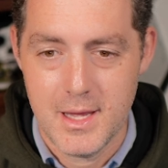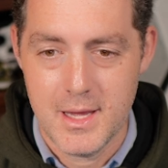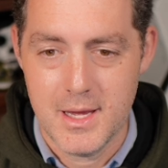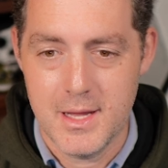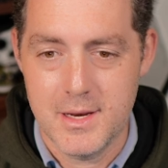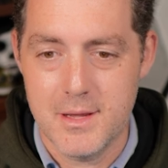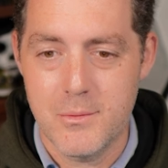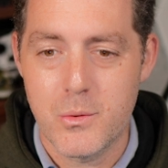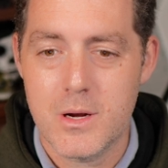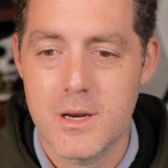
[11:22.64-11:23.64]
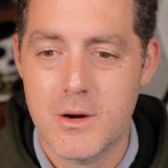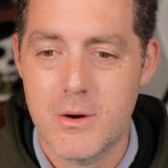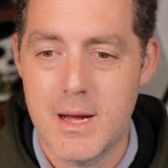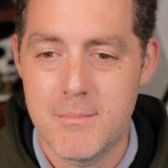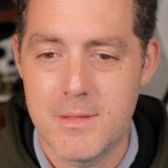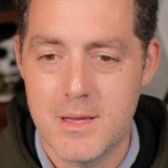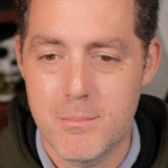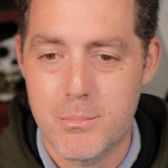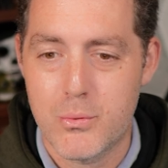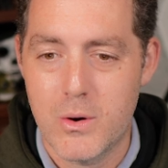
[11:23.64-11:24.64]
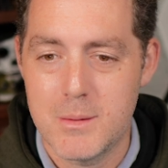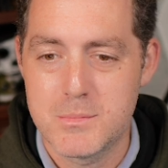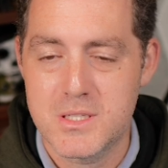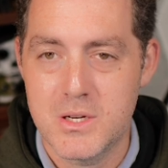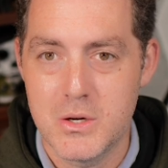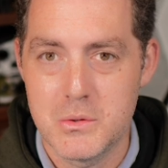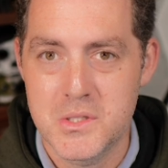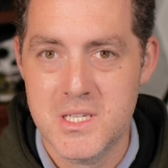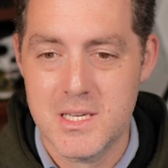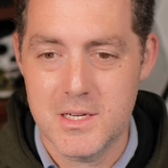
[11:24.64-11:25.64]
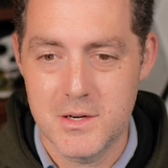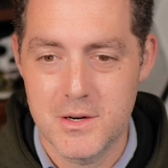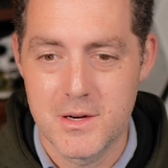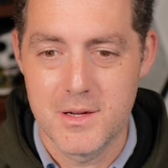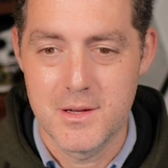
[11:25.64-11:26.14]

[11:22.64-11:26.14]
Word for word: and we're gonna grab the prompt goes here